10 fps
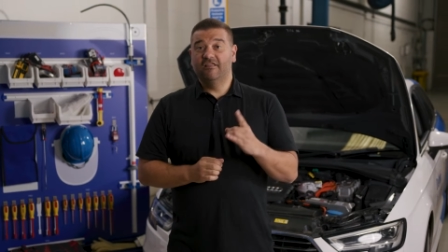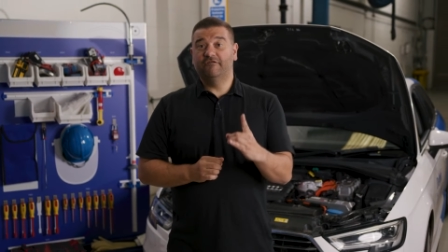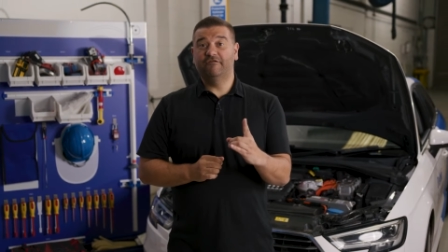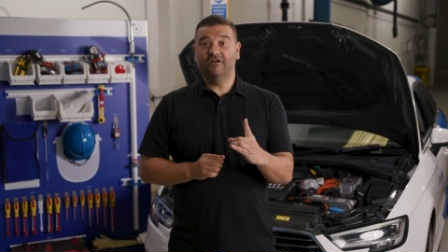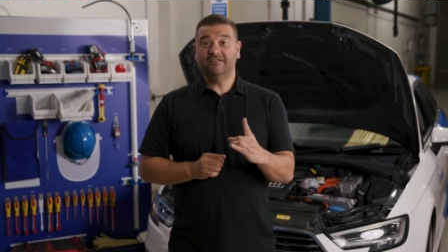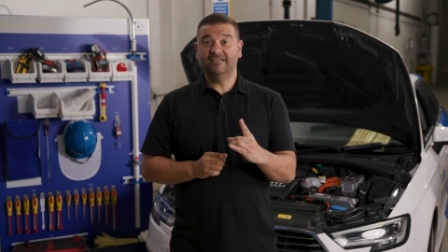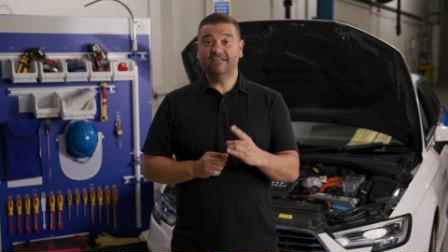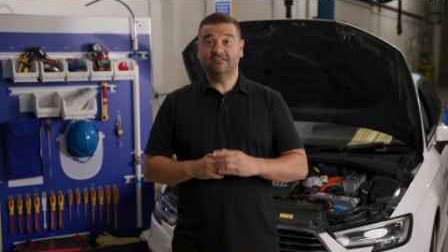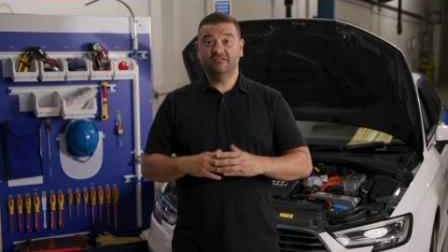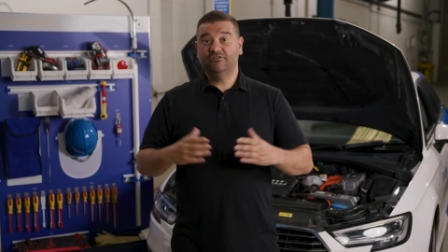The first
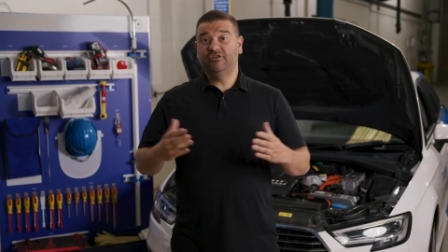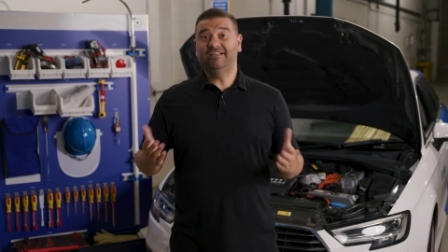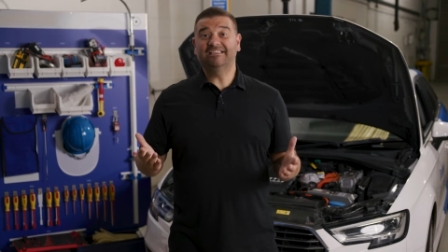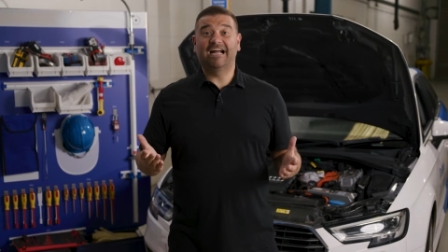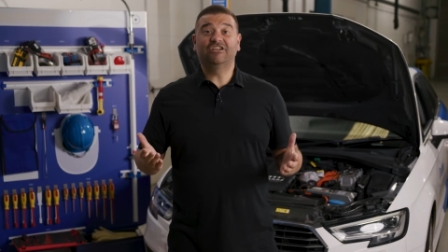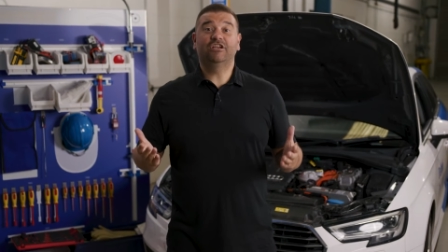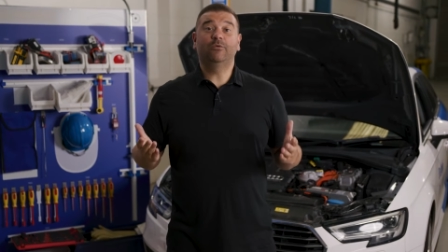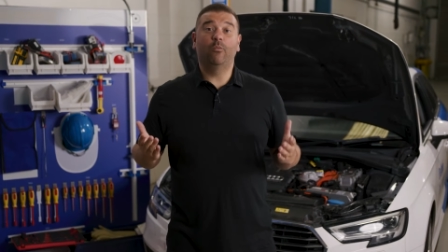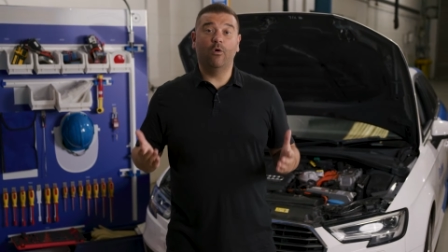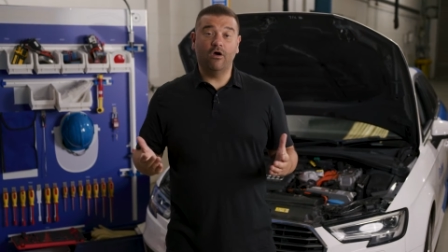is you need to actually
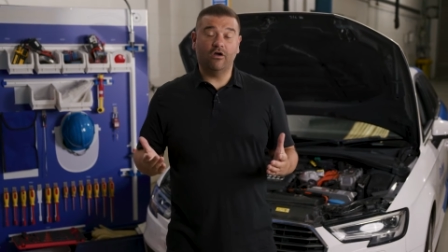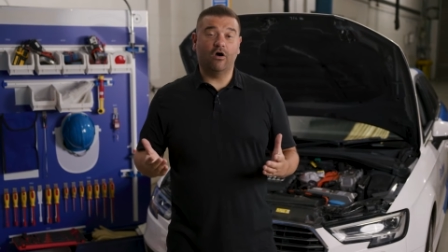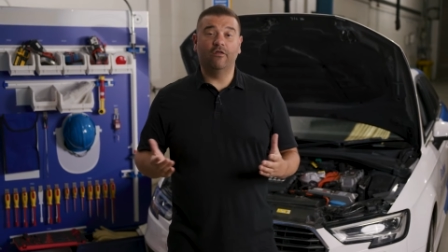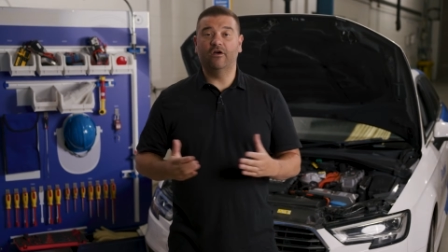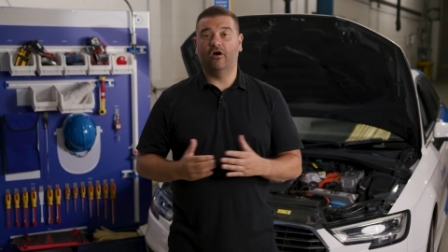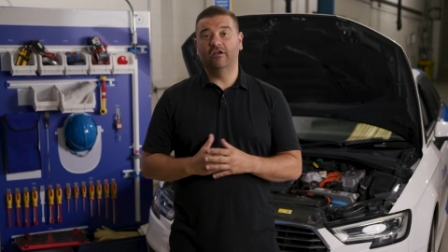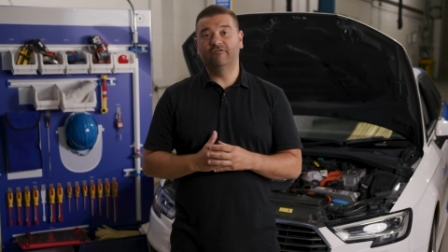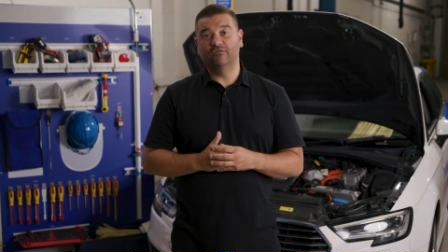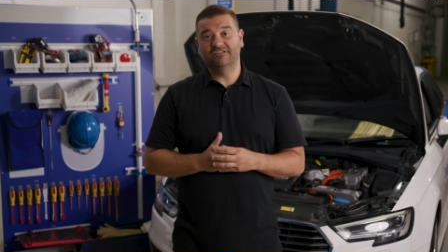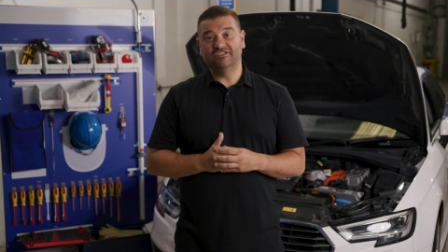work on the high
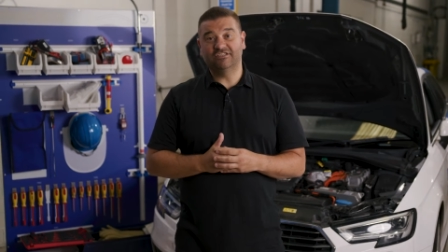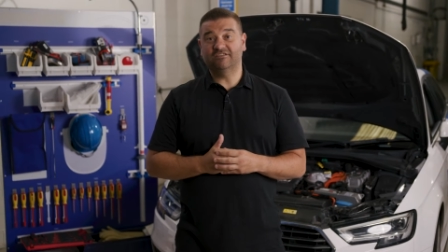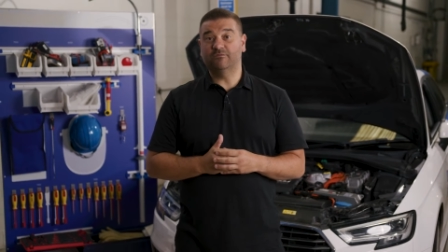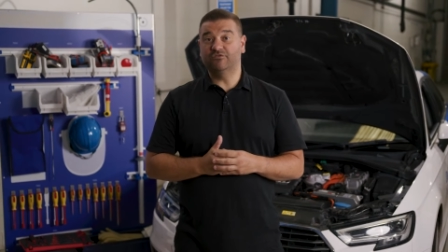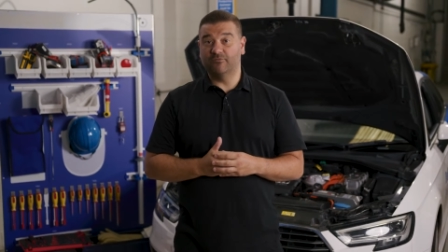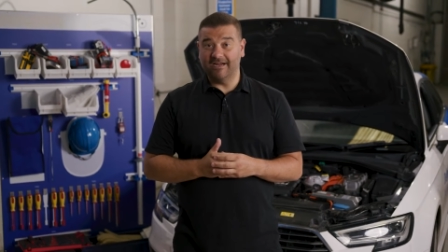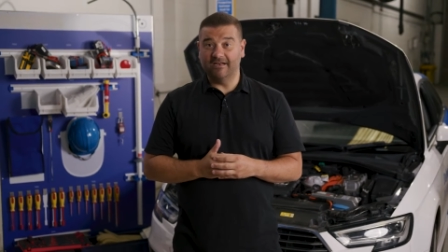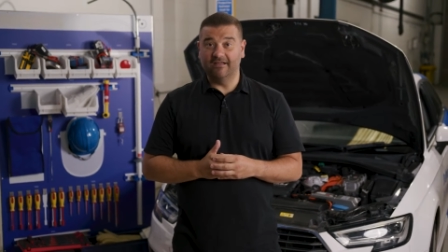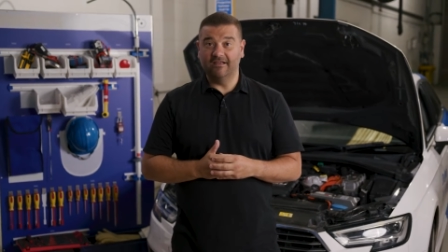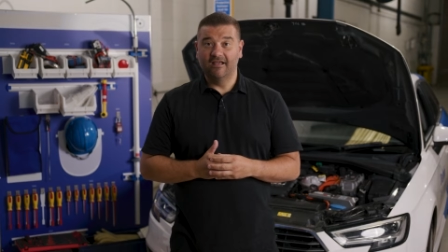voltage system
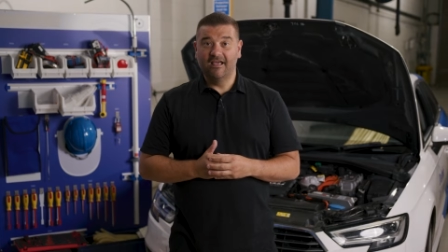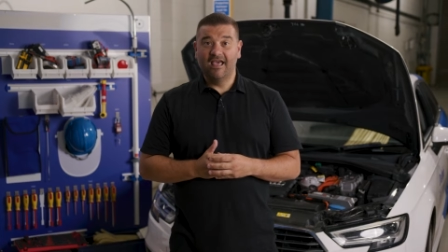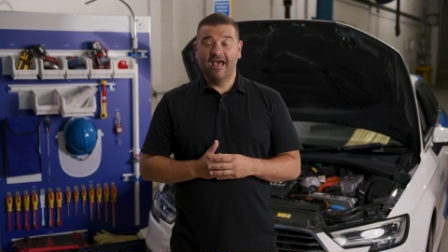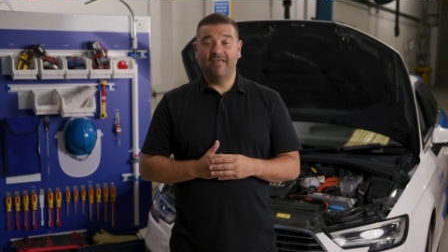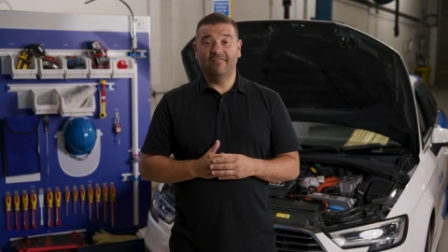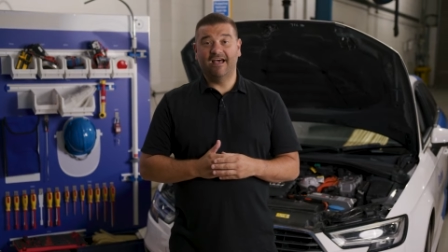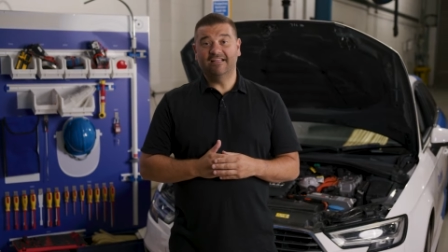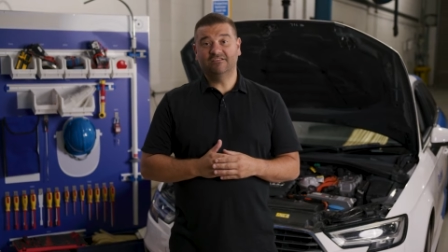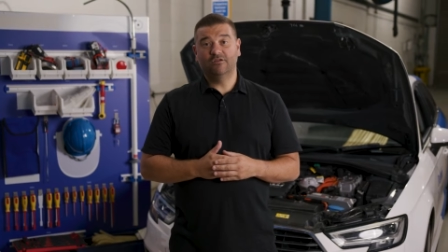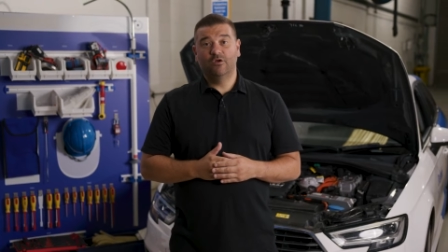directly, and
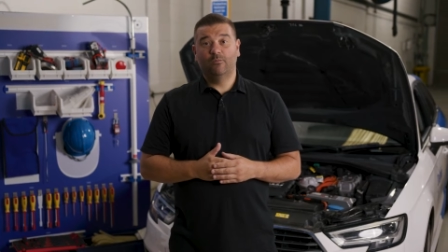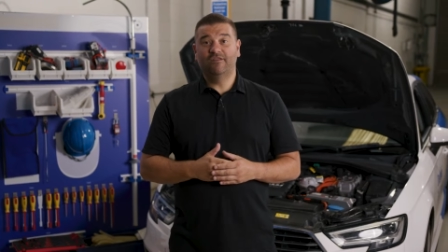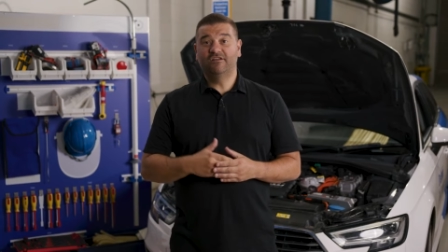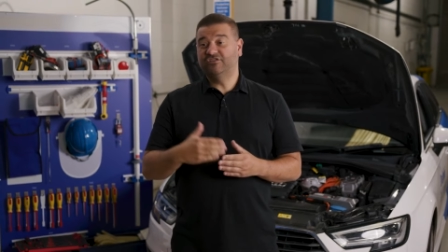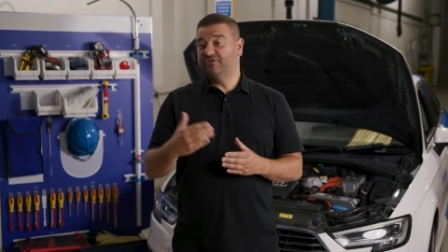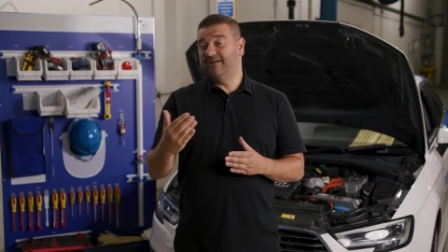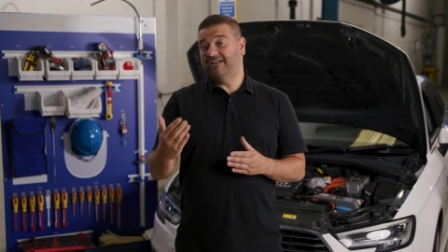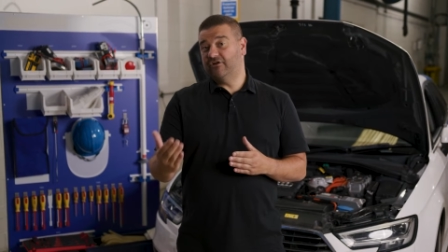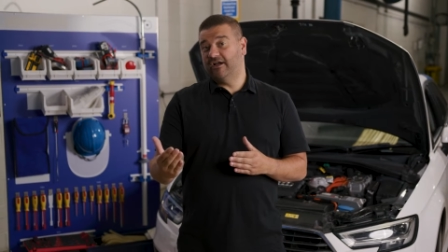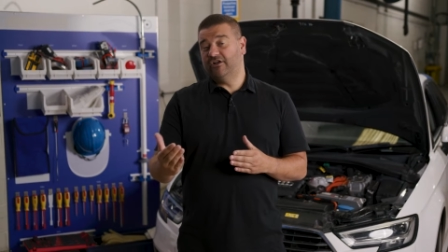that's whether to do
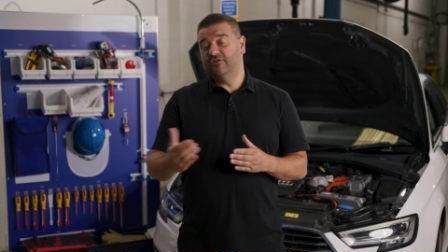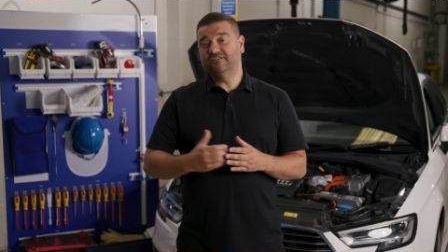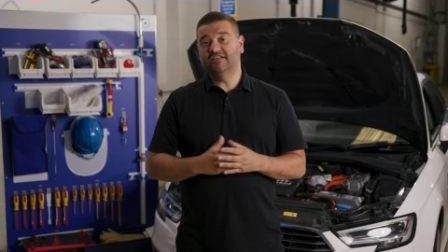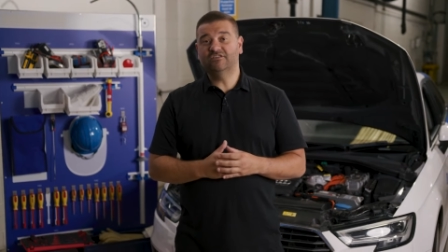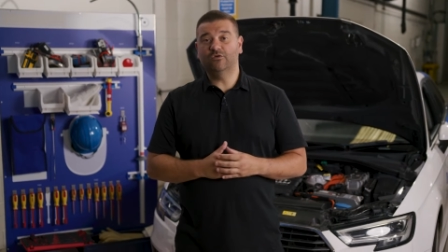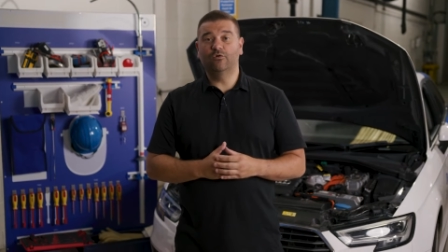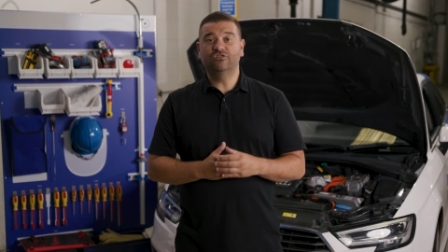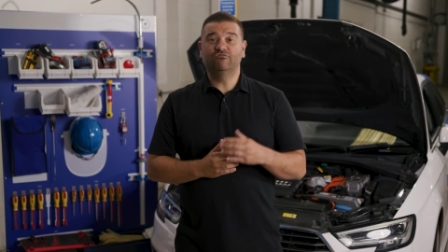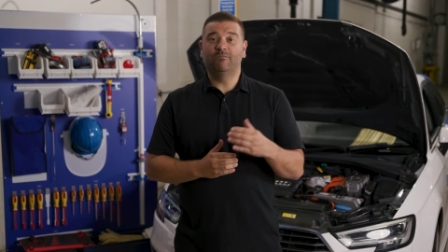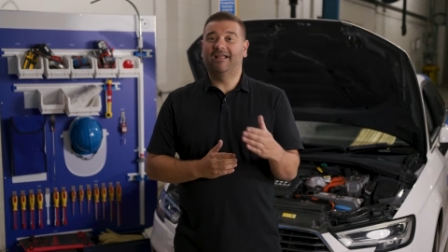any diagnosis or
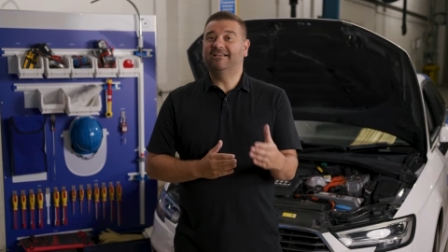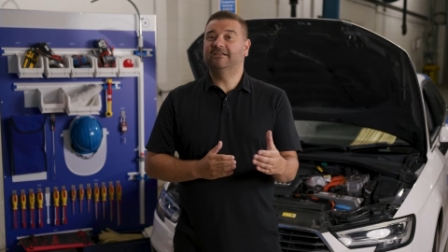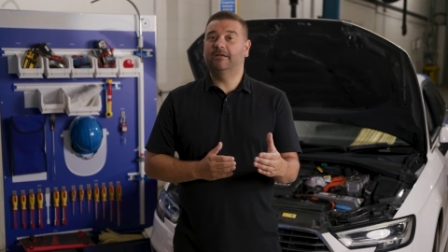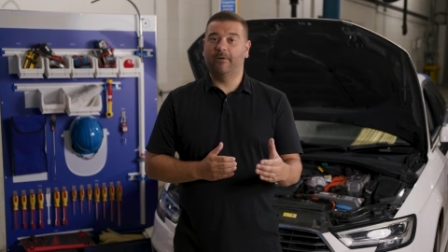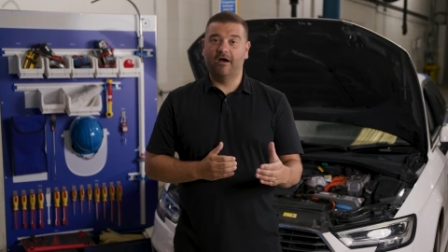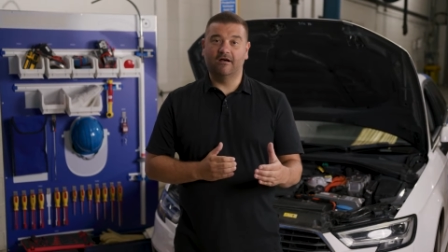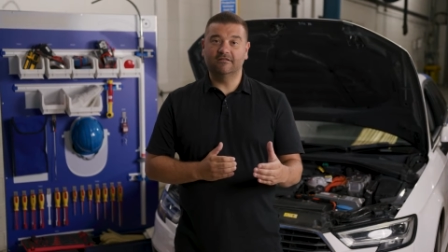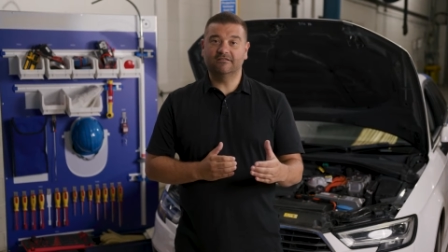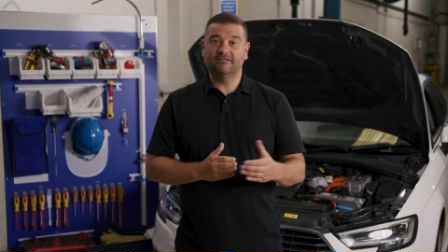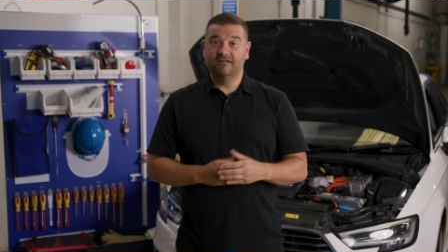to replace any
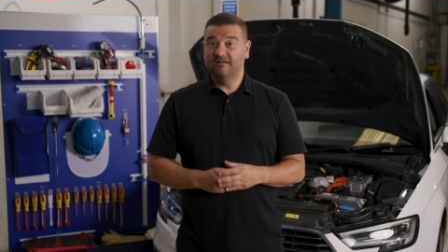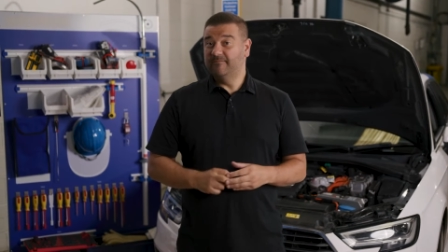parts.